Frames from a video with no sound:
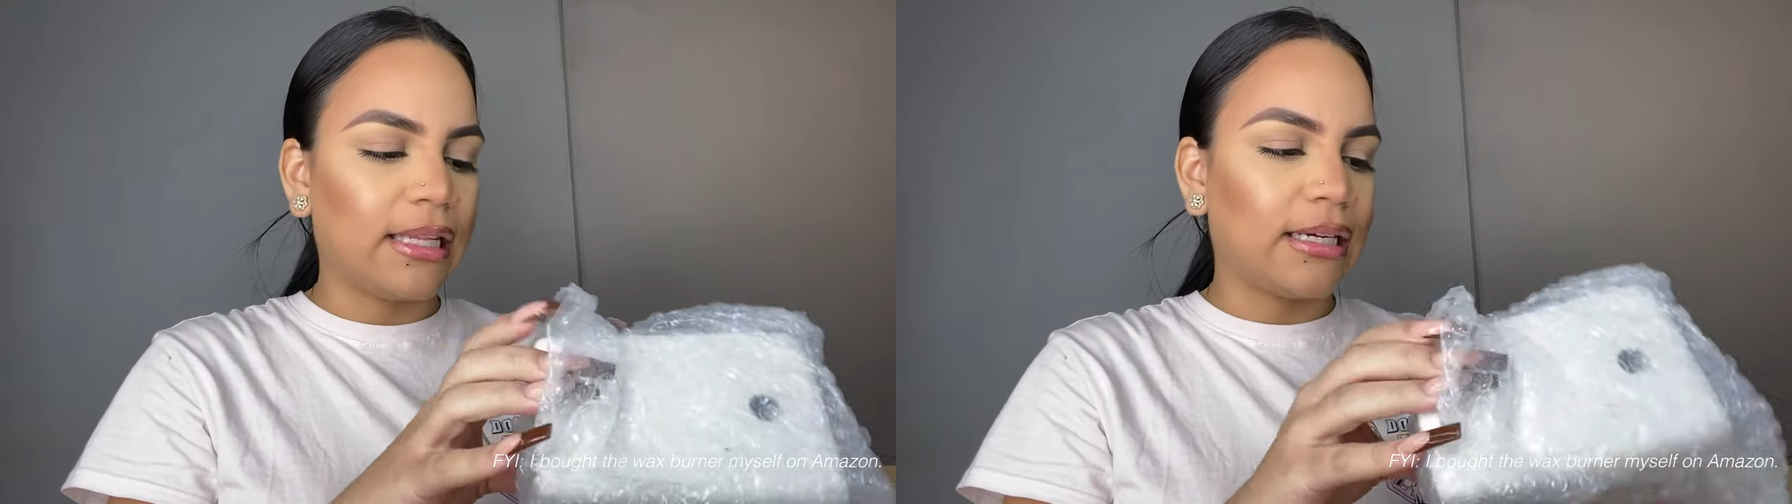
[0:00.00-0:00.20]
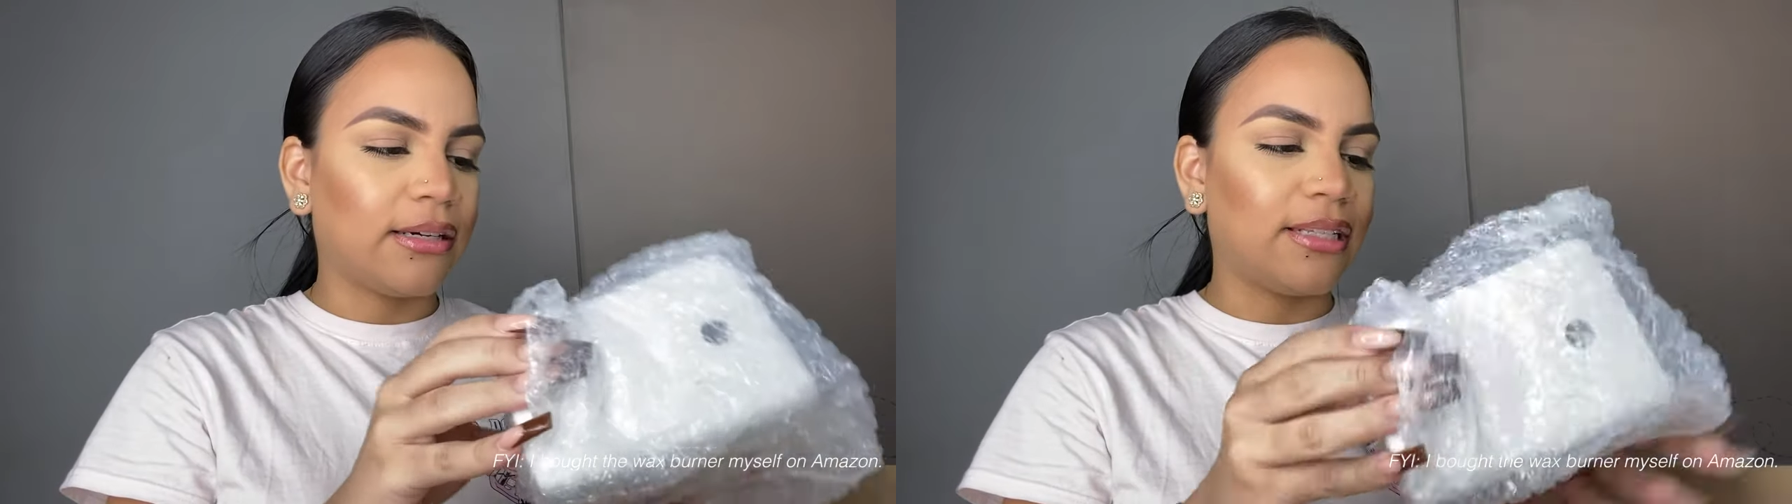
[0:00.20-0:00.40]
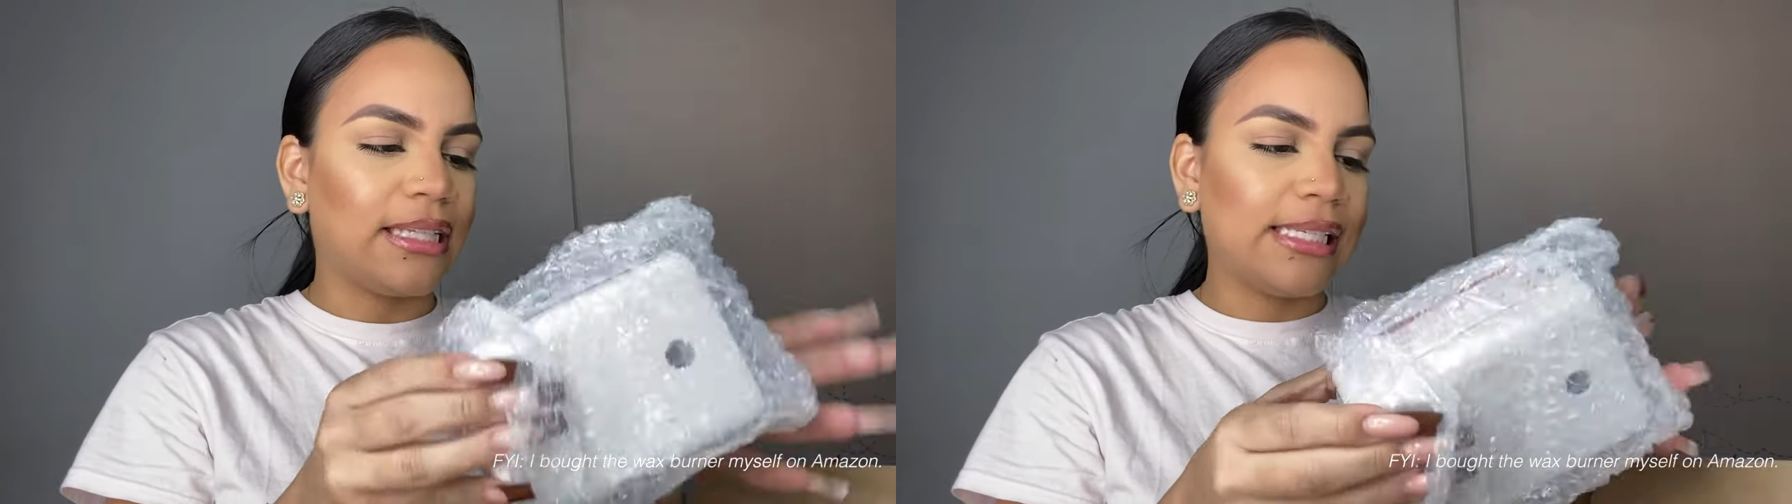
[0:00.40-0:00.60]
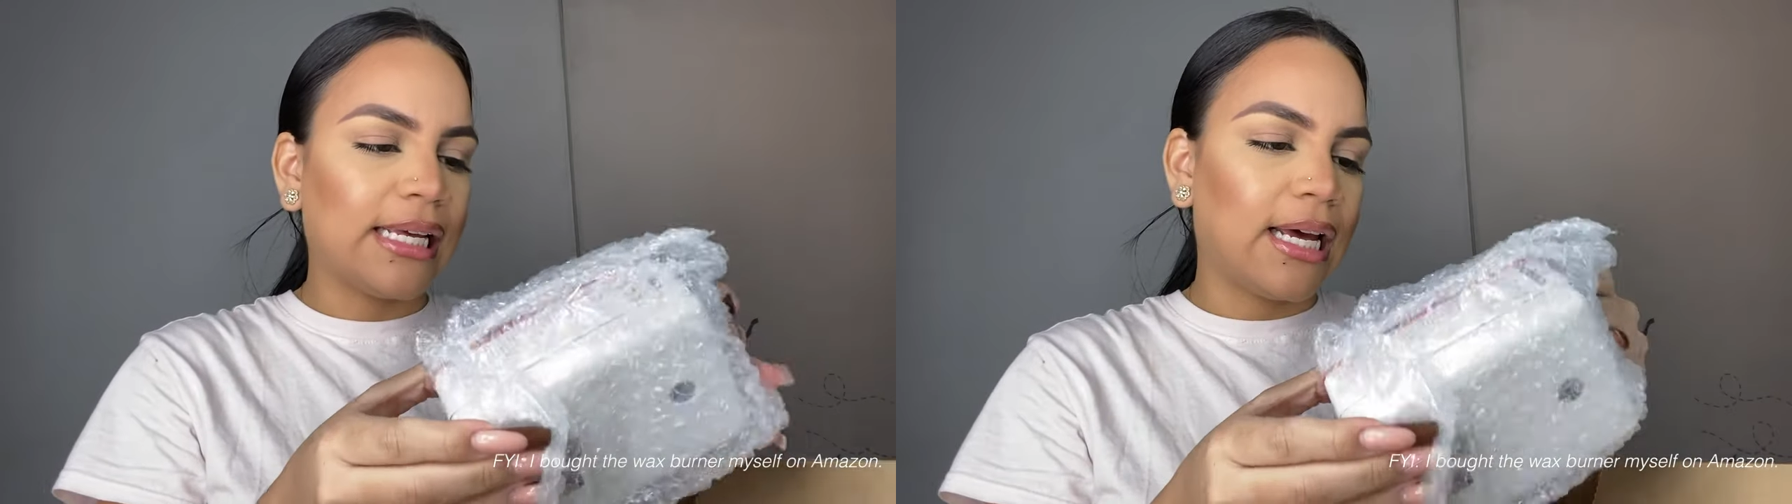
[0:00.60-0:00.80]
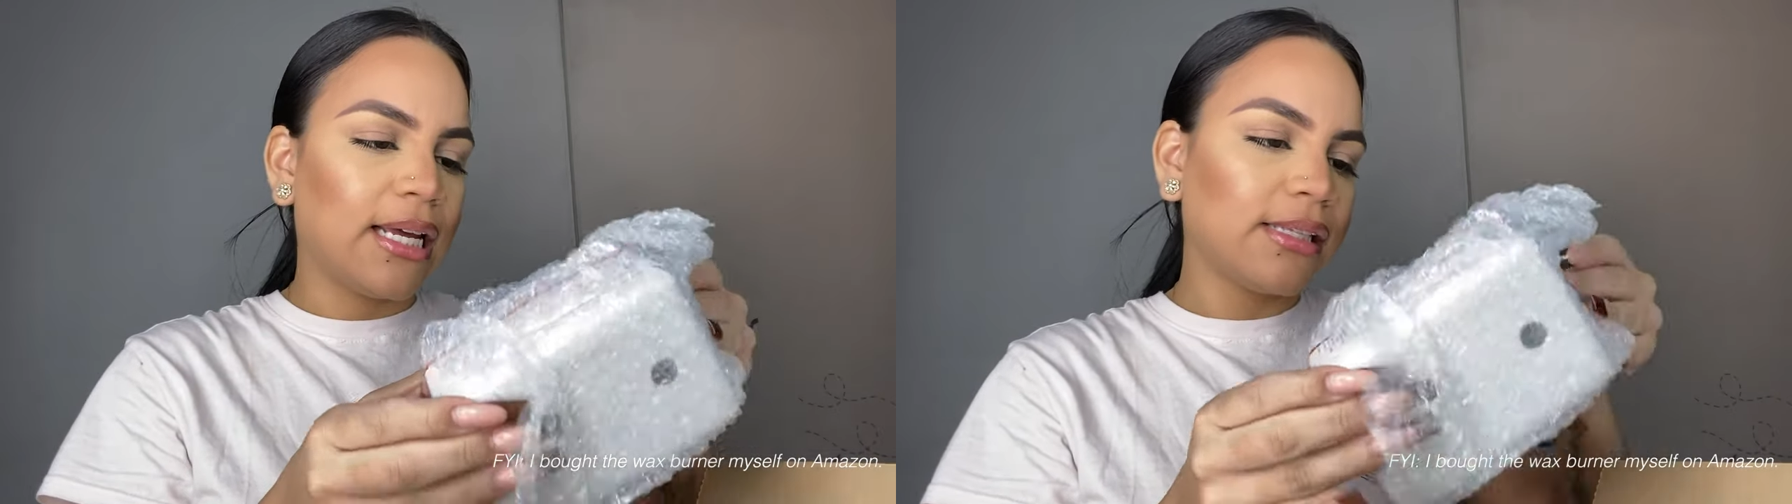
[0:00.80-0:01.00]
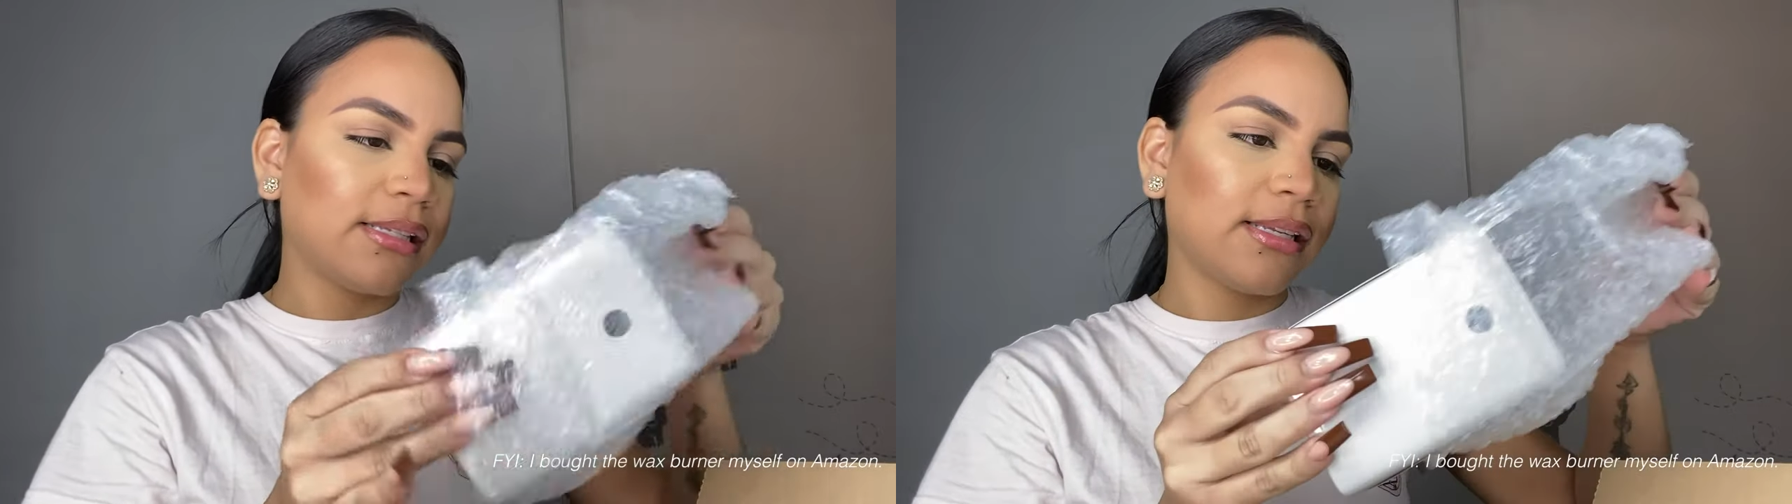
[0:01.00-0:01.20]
like on the side.